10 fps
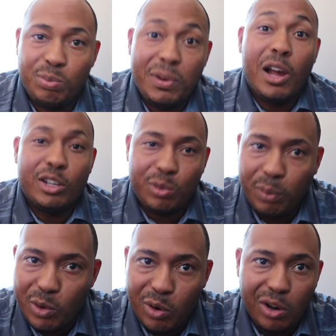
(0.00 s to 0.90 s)
be
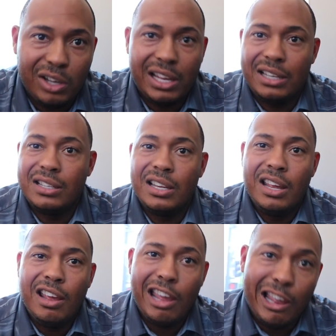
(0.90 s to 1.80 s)
entrepreneurial
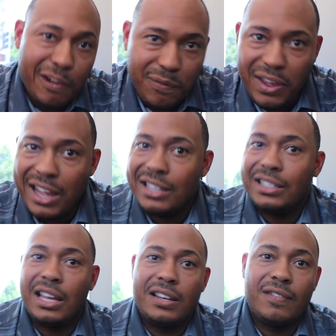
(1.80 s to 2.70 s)
and innovate
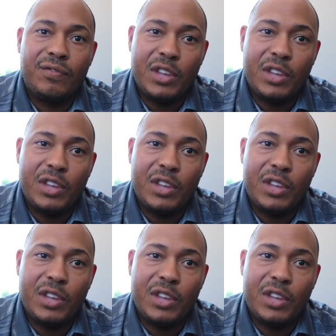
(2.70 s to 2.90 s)
and